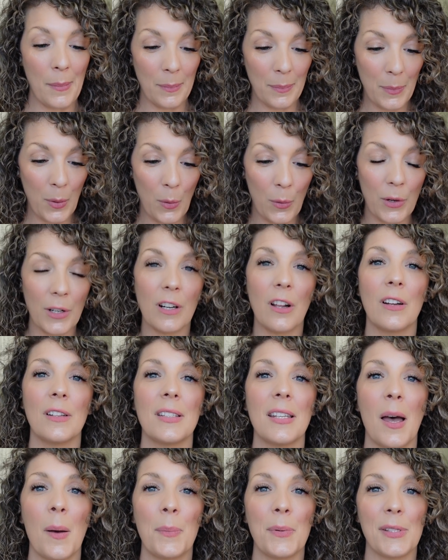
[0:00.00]
Pour it on
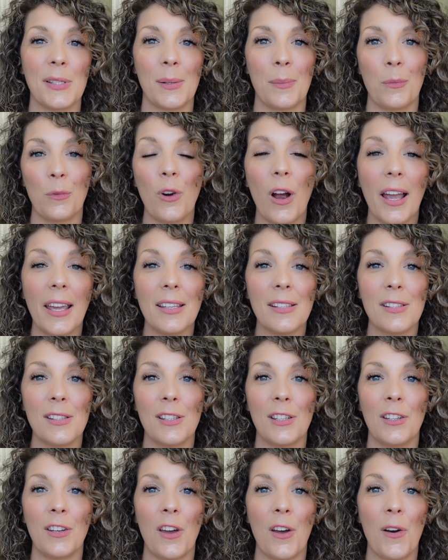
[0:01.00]
top of some rice.
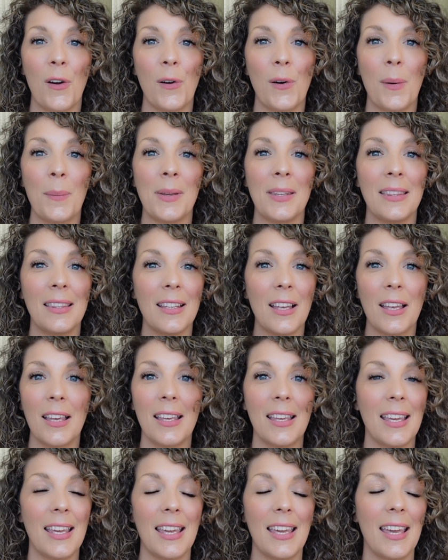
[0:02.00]

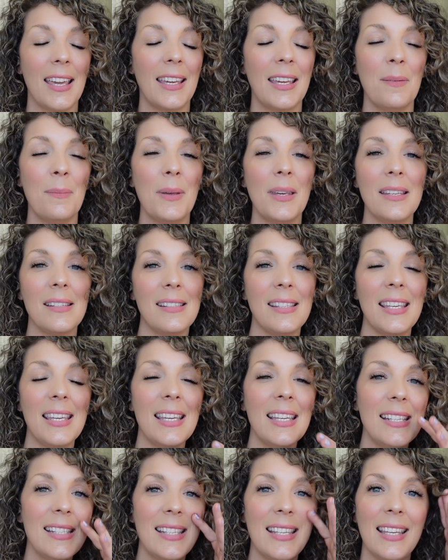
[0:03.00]
It can be as
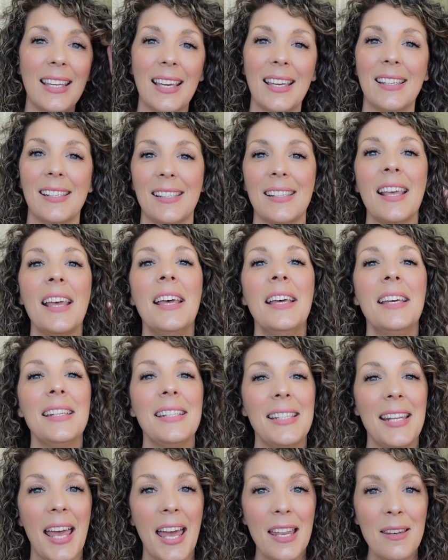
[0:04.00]
easy as
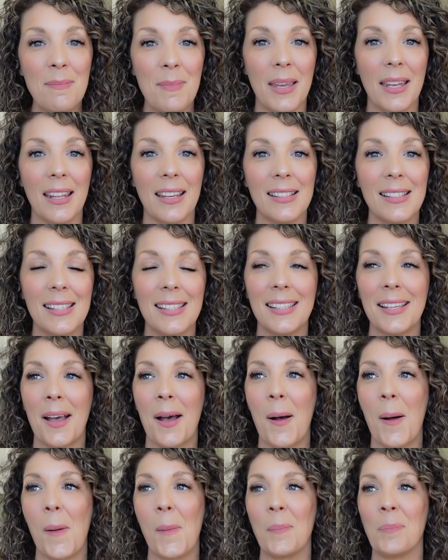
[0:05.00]
10 minutes,
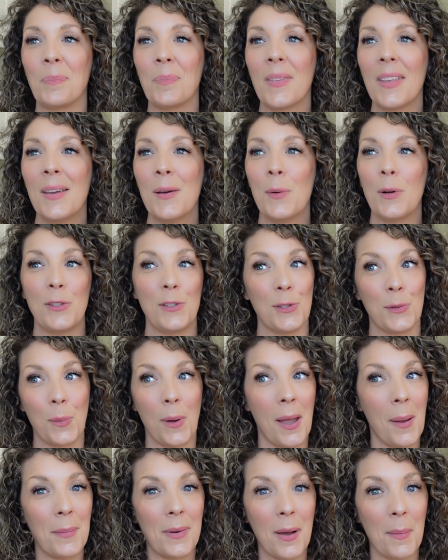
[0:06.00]
which is
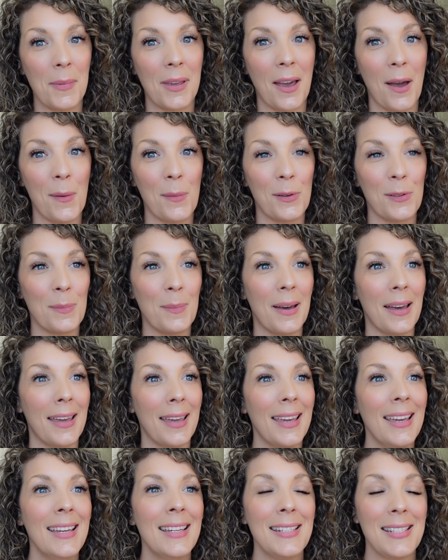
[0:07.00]
why I'm coming out with
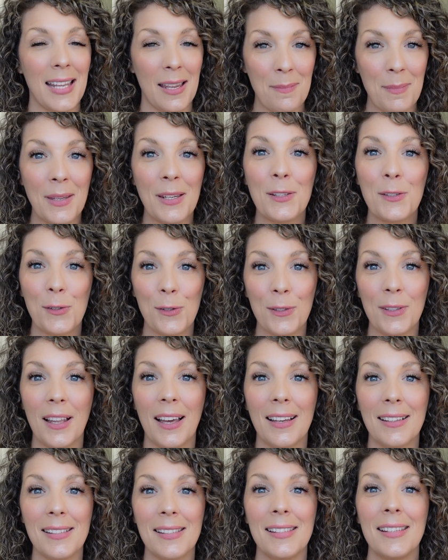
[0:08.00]
my 10 minutes or
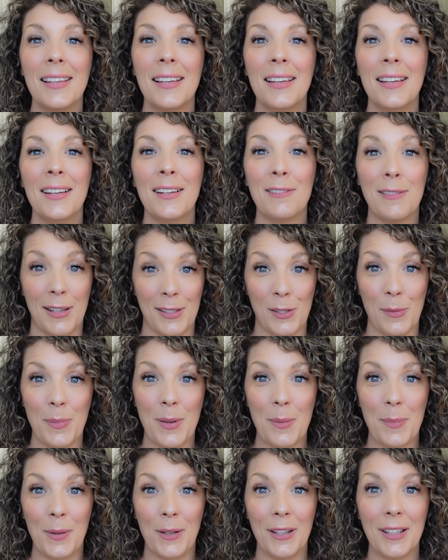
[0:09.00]
less
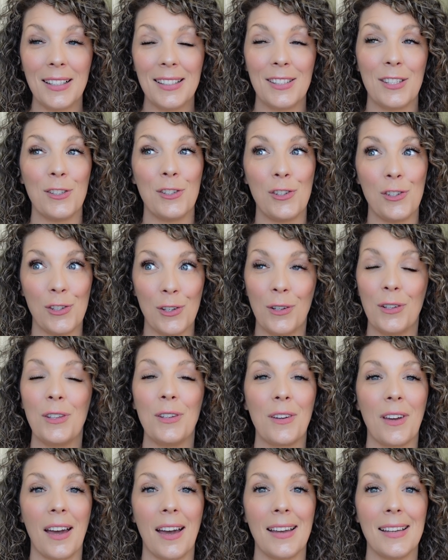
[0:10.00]
recipe book to show
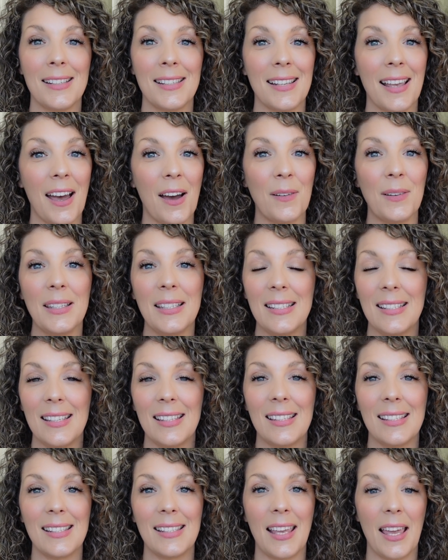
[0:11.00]
you guys how easy
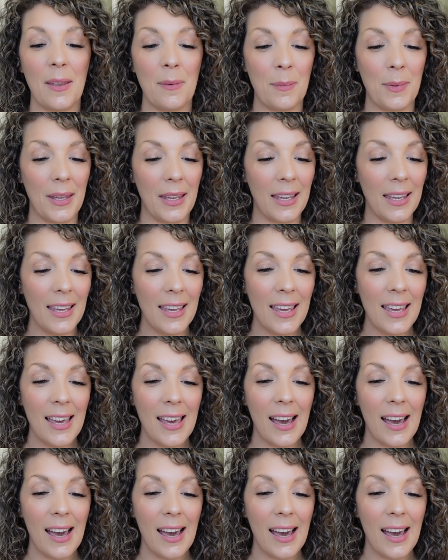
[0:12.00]
this can be.